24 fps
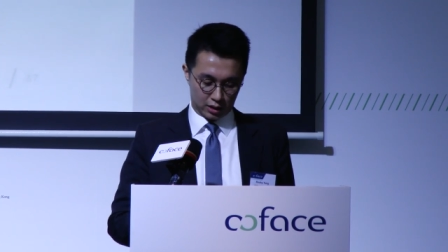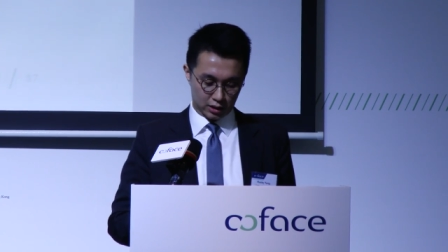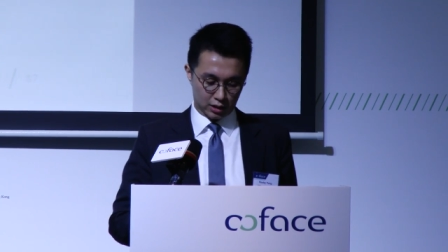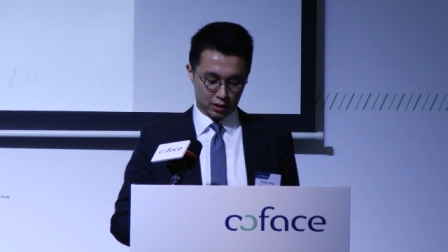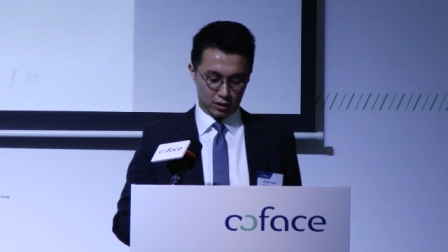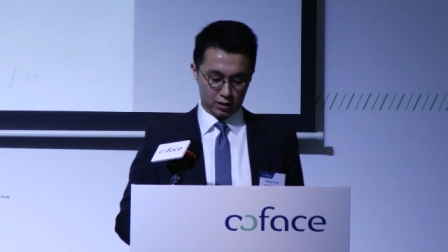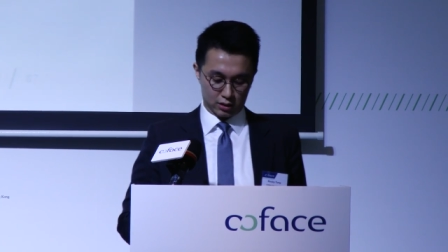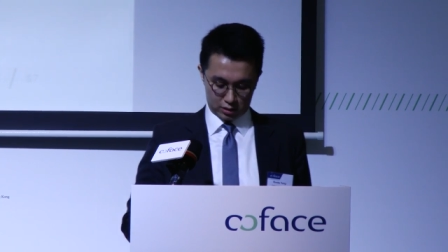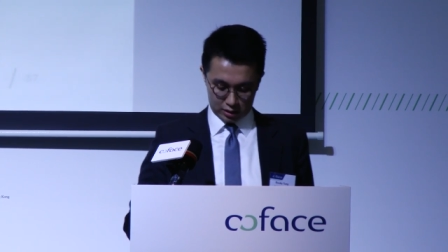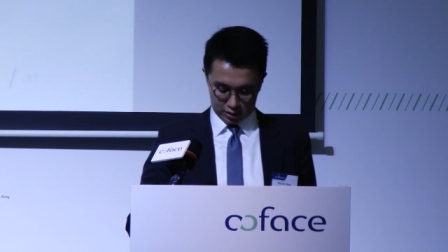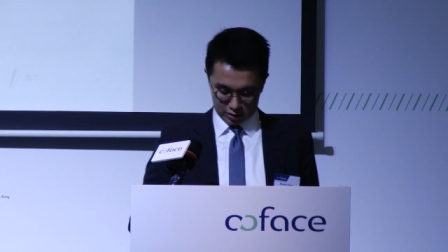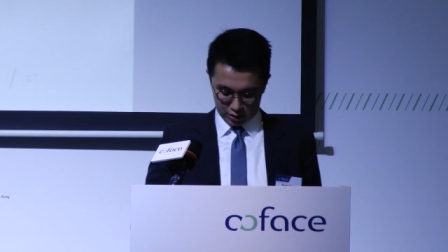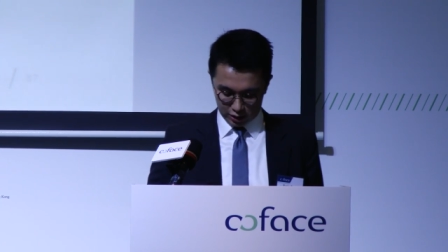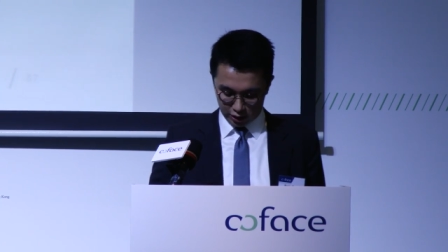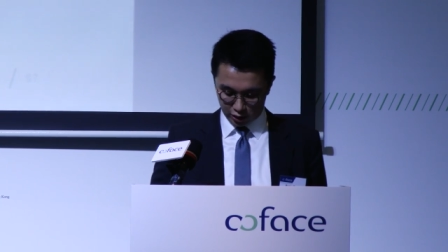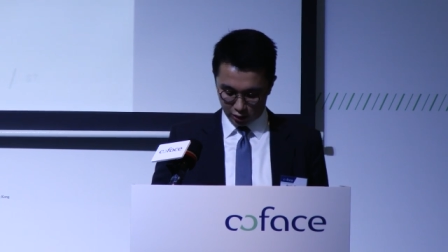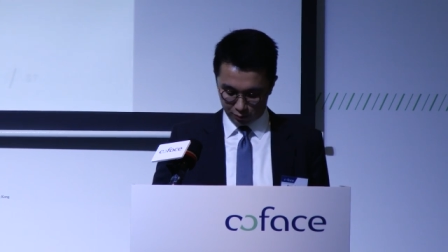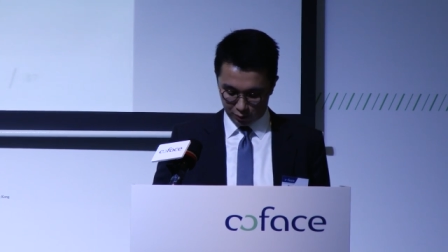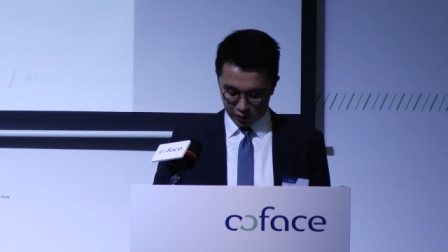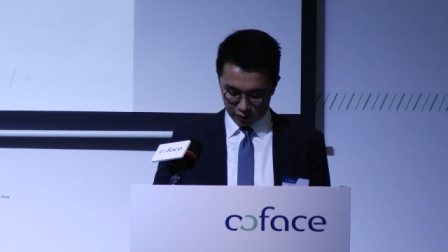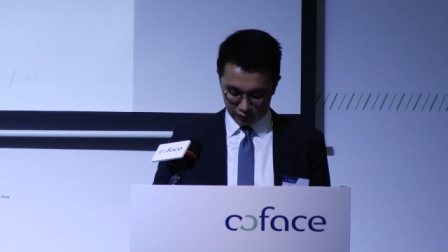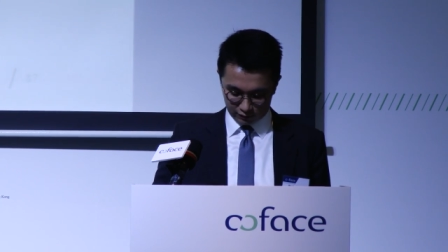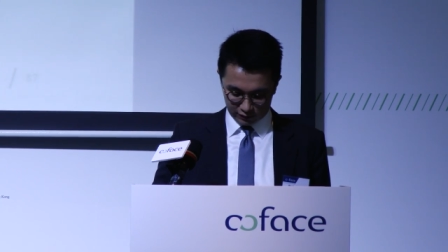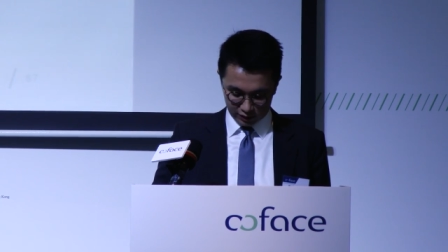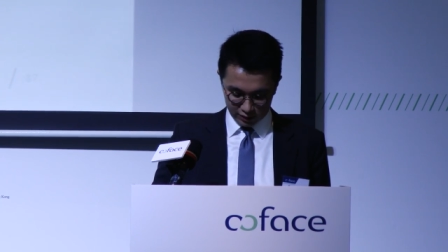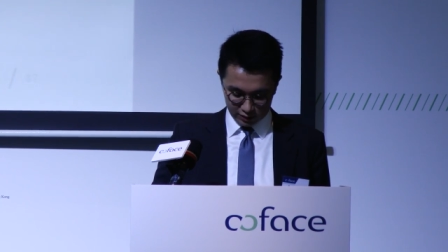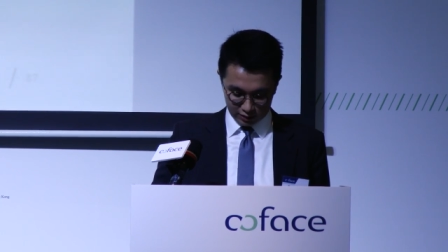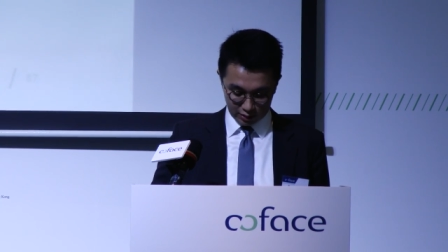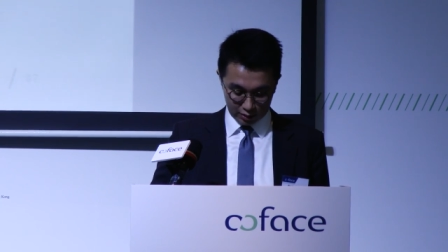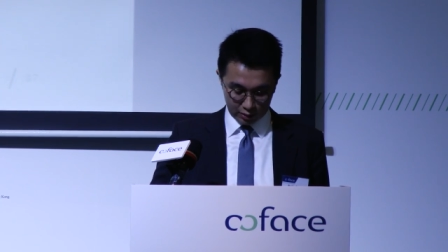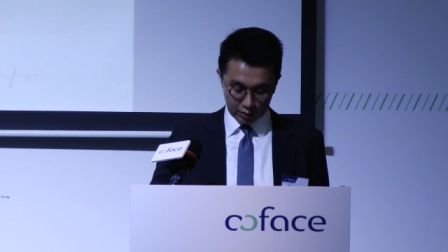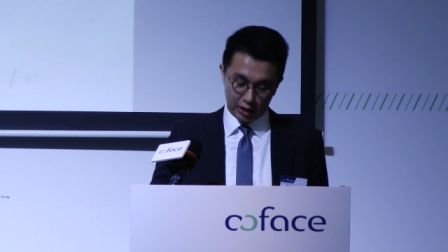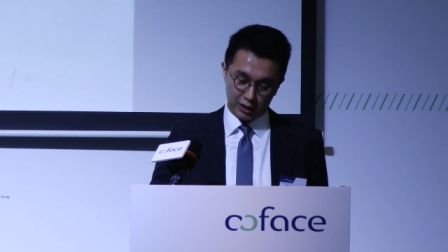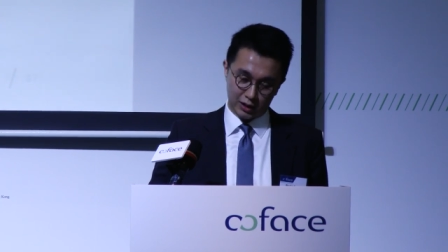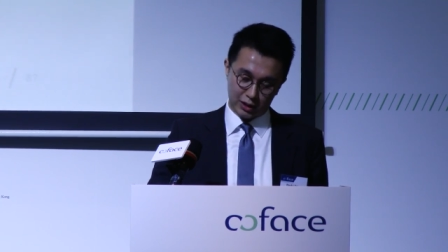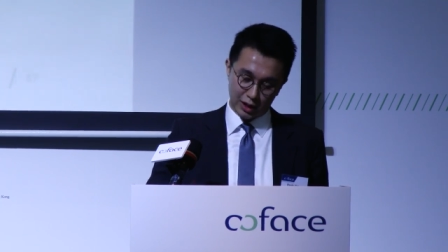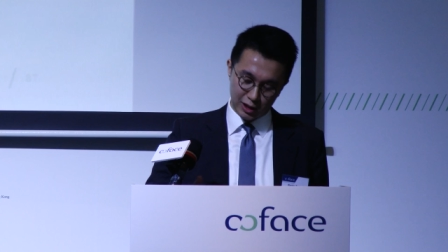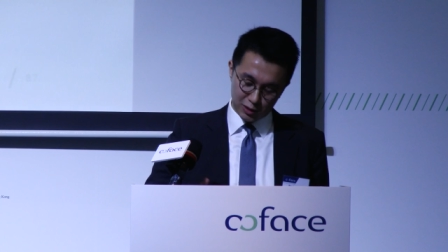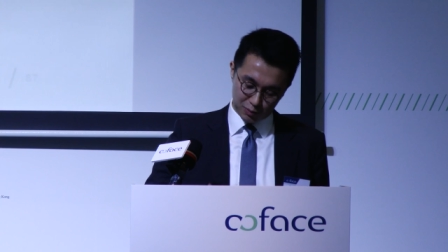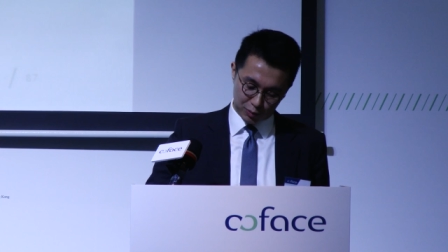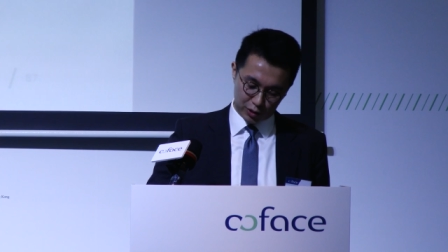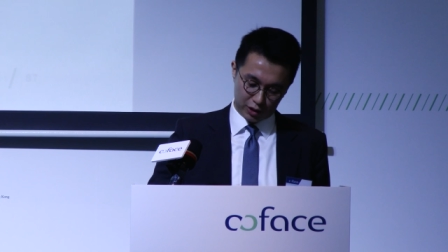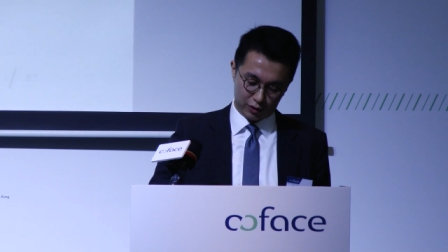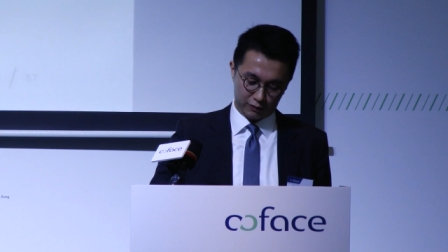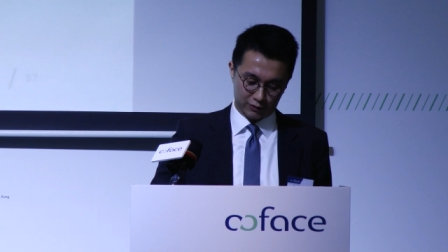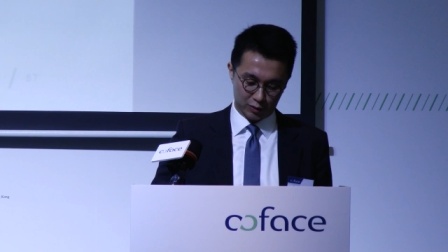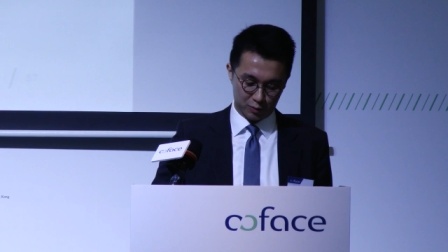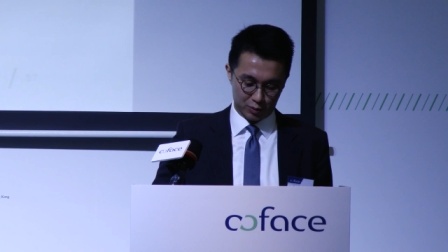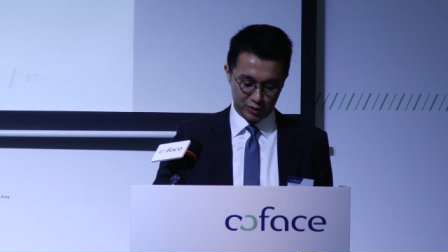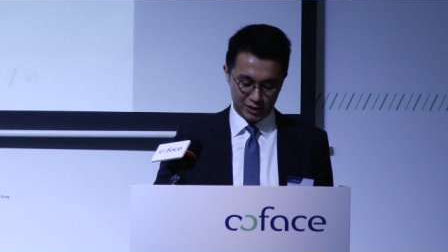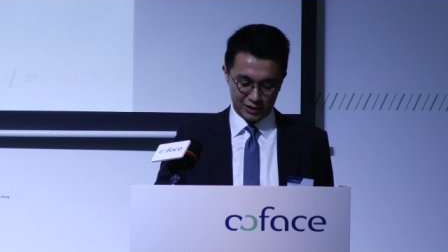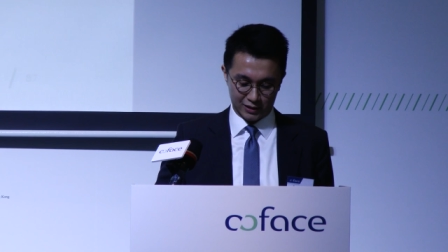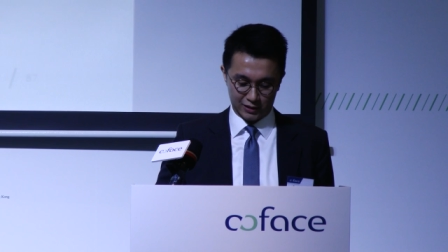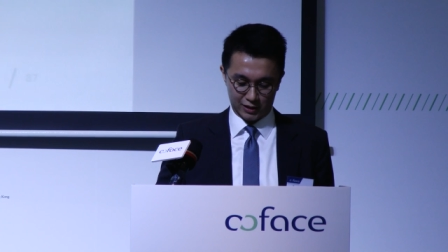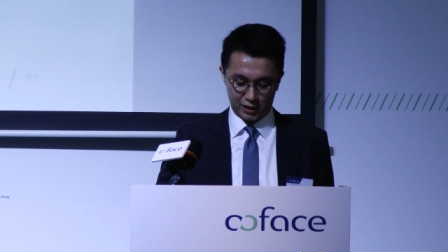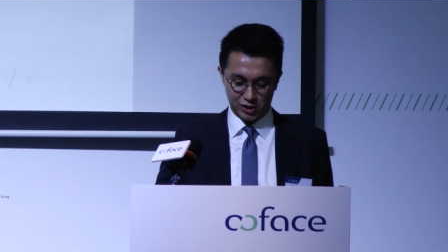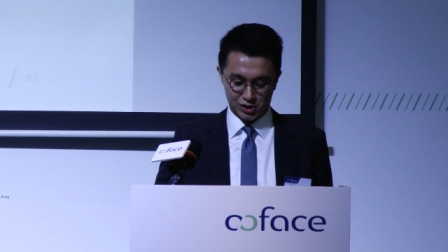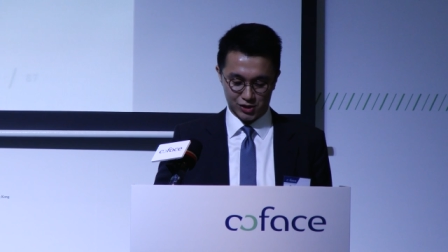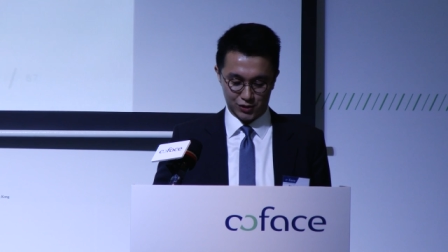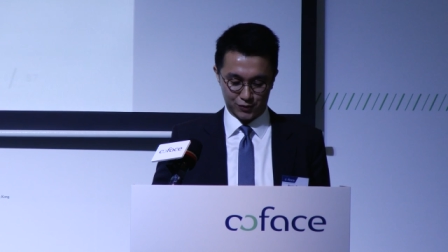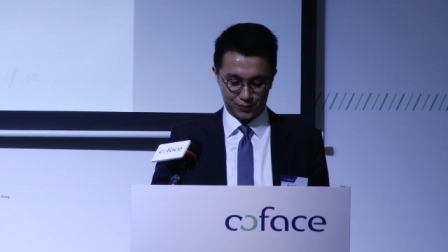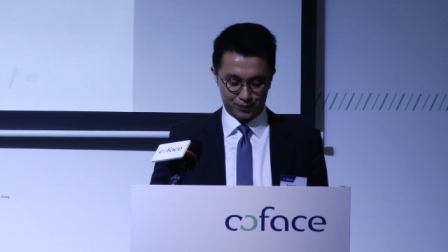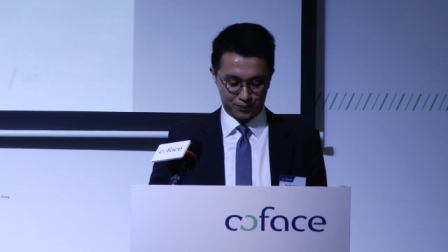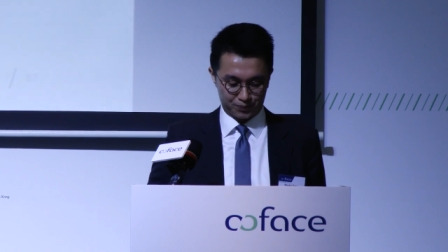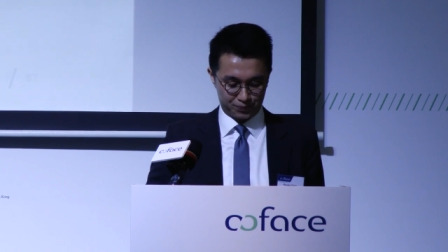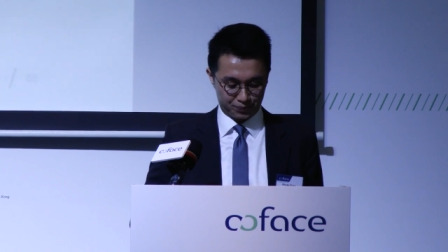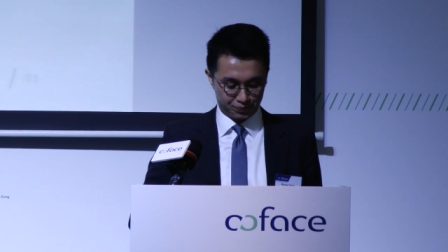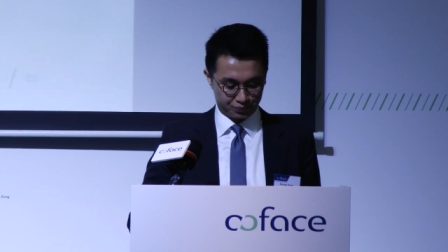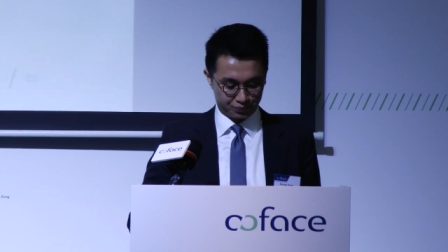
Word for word: in the uh, later part of this, uh, in this part of the presentation.